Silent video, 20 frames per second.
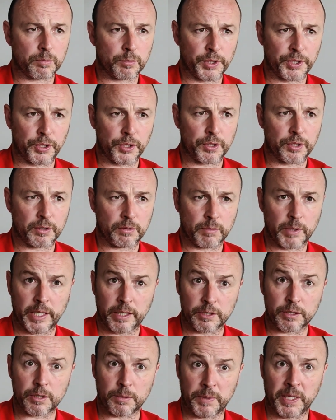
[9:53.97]
which
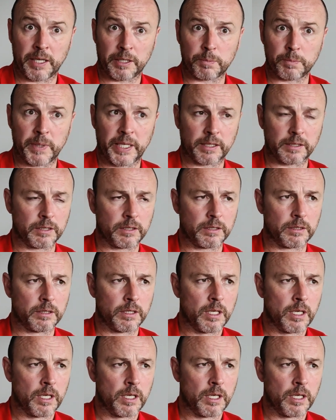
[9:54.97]
is to be expected.